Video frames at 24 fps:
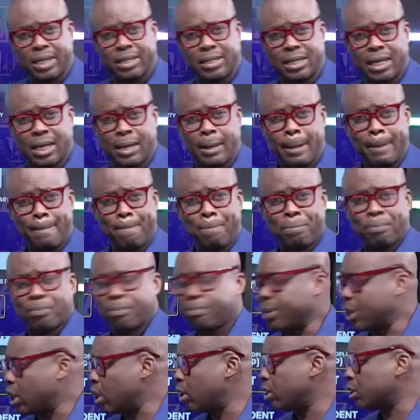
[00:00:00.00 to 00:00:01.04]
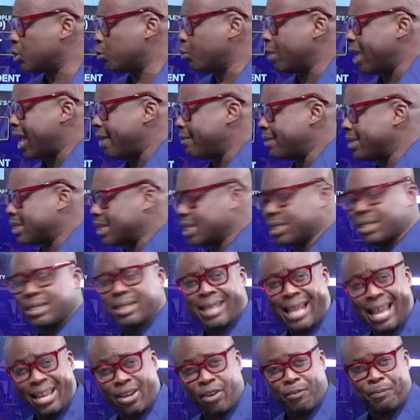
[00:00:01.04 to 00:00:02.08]
that because we have a certain
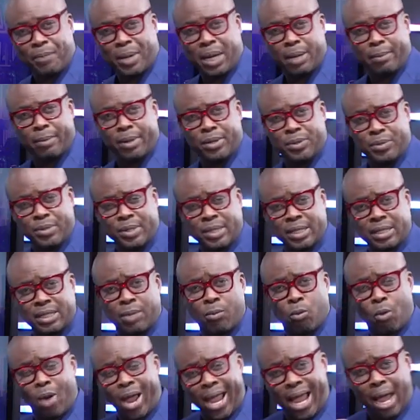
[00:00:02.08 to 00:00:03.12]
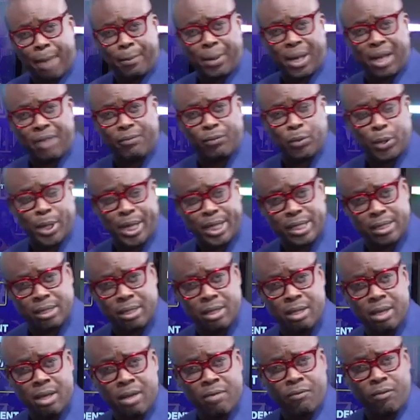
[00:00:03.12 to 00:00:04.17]
kind of parliamentary system, why I'm advocating
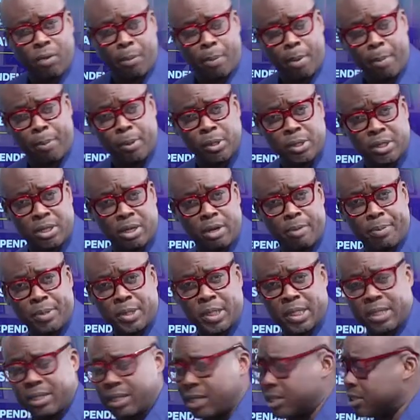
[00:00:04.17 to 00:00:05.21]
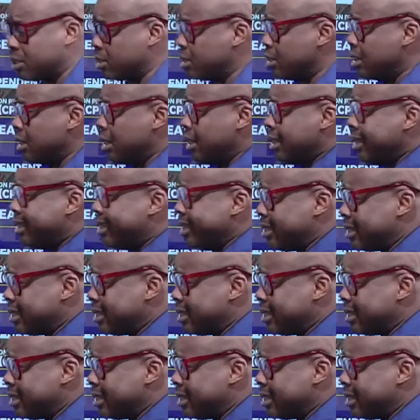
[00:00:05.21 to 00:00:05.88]
for proportional representation. This